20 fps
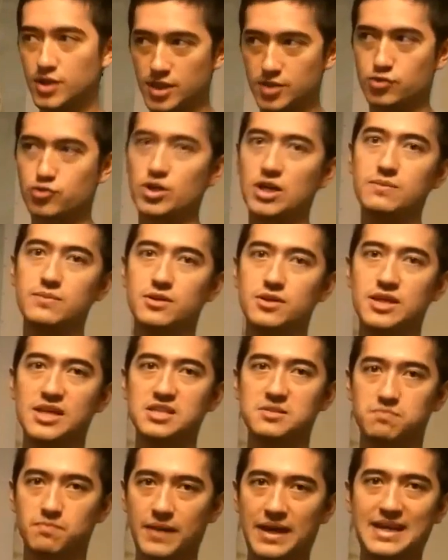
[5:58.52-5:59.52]
the treadmill
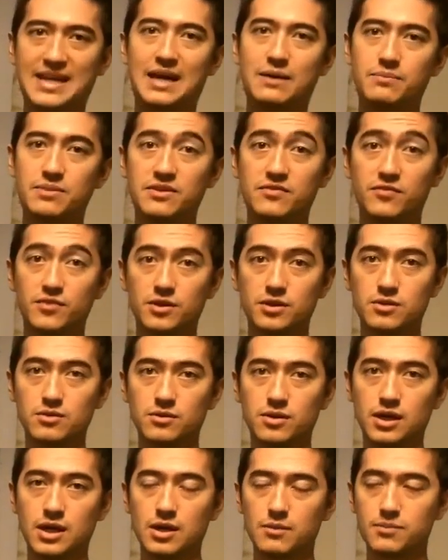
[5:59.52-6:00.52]
desk might not be for
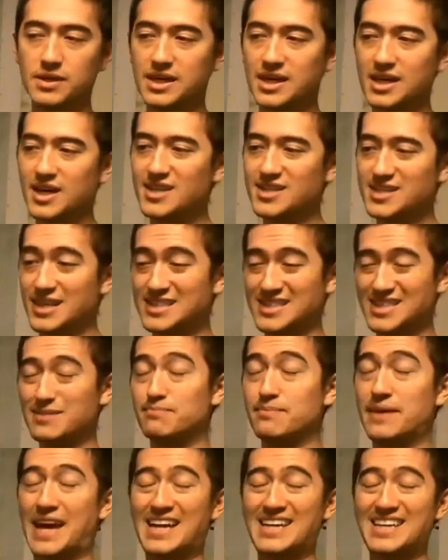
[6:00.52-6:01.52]
you, because on
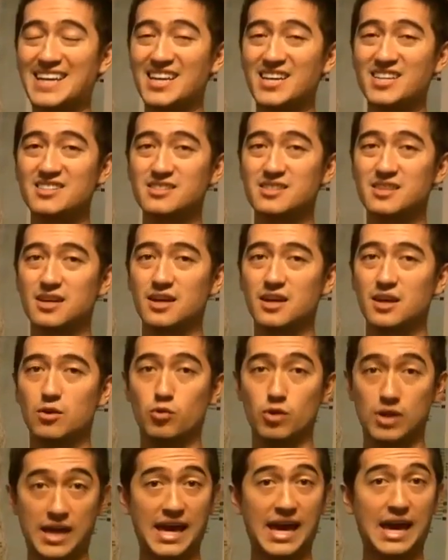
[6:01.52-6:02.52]
some bad days,
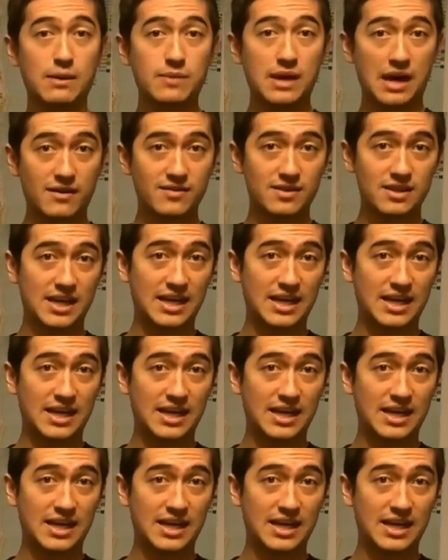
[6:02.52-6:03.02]
when I